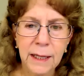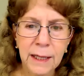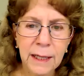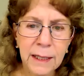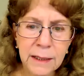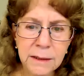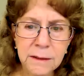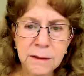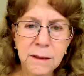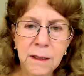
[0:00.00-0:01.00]

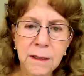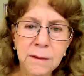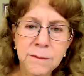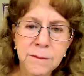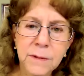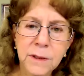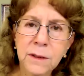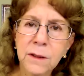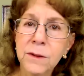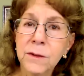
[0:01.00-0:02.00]
And
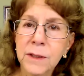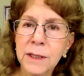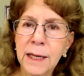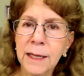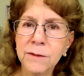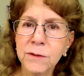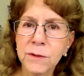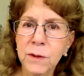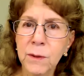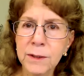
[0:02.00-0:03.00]
you can answer
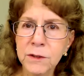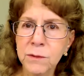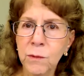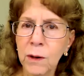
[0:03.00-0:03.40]
the question,